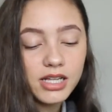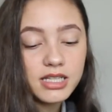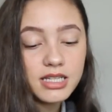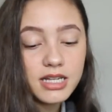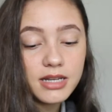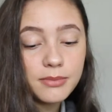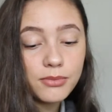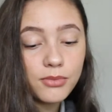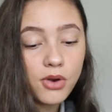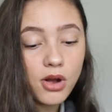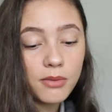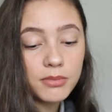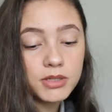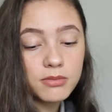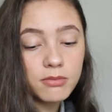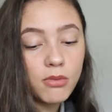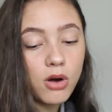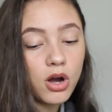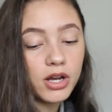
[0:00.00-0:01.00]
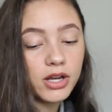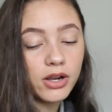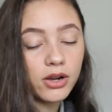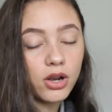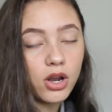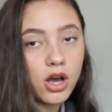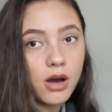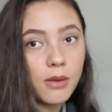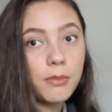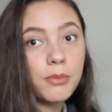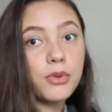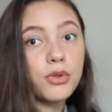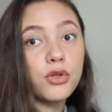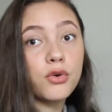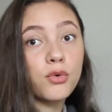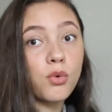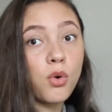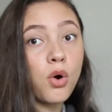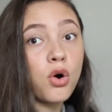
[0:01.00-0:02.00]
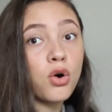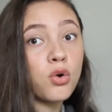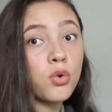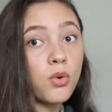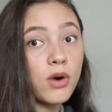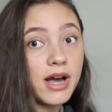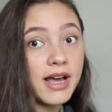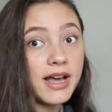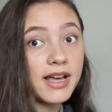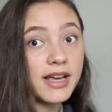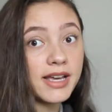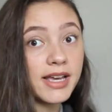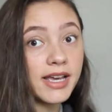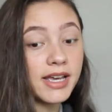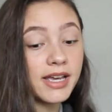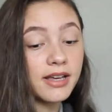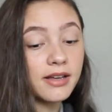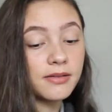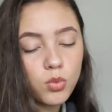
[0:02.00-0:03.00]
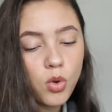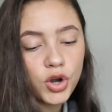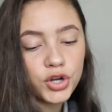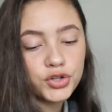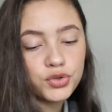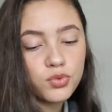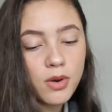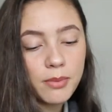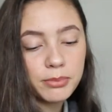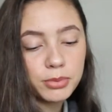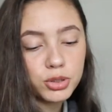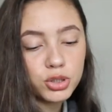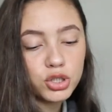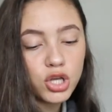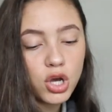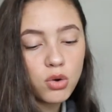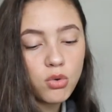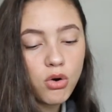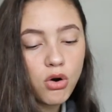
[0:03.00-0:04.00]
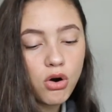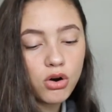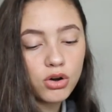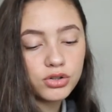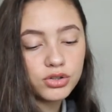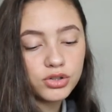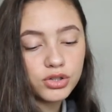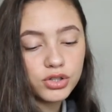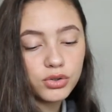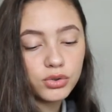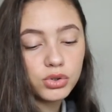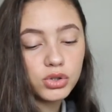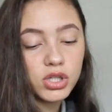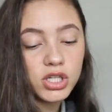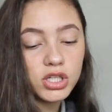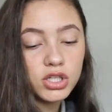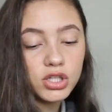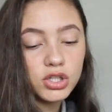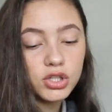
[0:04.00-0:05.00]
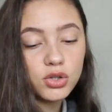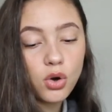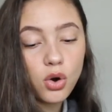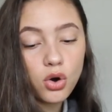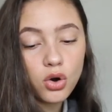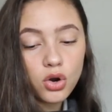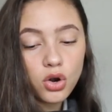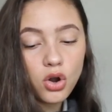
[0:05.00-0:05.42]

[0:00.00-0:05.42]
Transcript: Tim rubs Mile up the wrong way. Wind you up so hard, you'll think you're a